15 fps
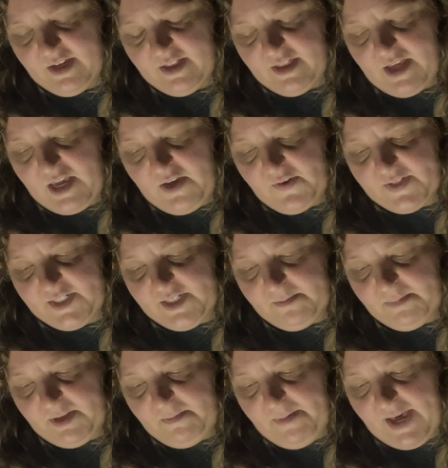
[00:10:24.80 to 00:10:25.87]
that you had
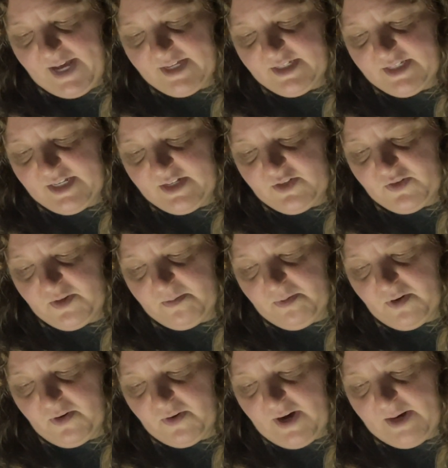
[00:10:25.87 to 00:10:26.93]
simply passed into a
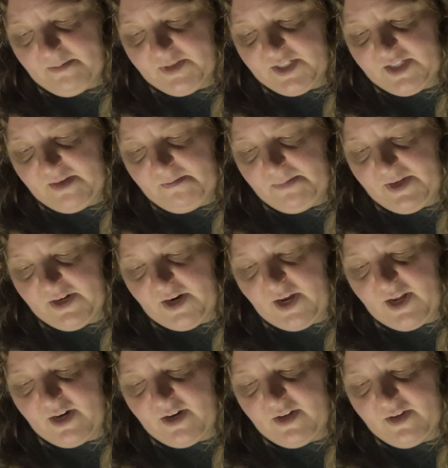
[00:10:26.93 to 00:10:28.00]
programmed sleep
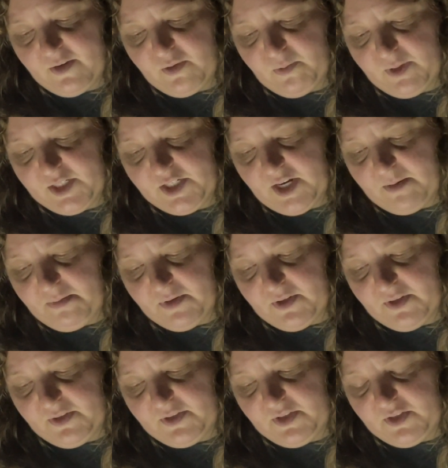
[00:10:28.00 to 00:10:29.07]
period, which had
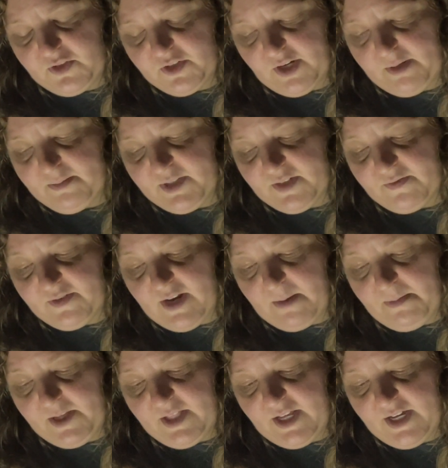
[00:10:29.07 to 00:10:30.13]
produced the dreams of
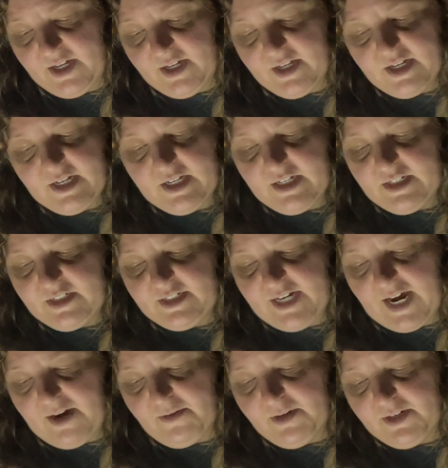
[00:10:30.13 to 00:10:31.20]
nebulae,
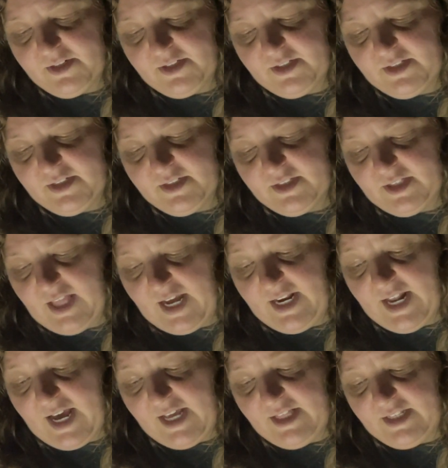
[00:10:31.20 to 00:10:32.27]
showers, light
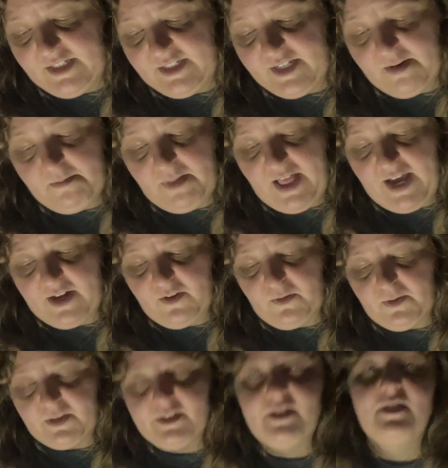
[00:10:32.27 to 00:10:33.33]
islands, and black
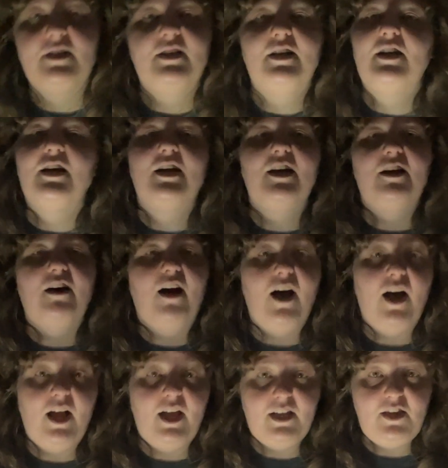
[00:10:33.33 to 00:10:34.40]
holes.
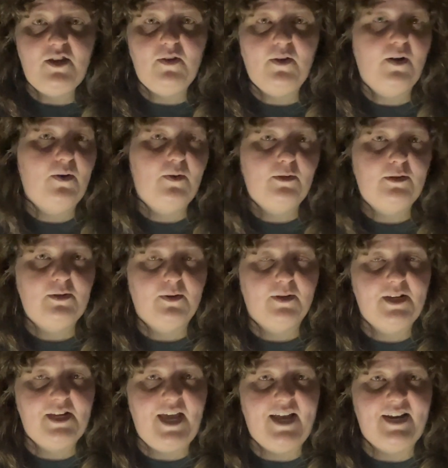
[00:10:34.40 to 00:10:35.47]
On you go
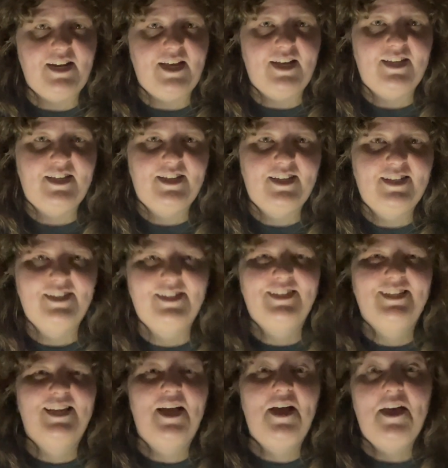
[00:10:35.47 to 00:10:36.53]
toward Kenda.
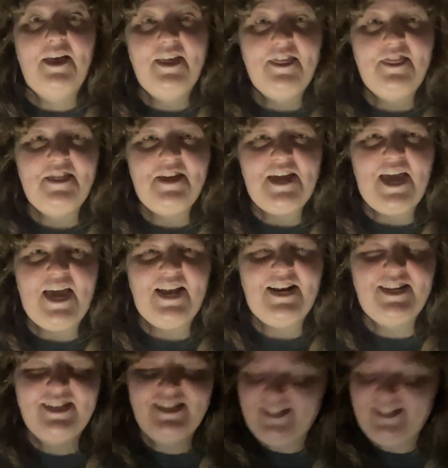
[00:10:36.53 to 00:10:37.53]
The end.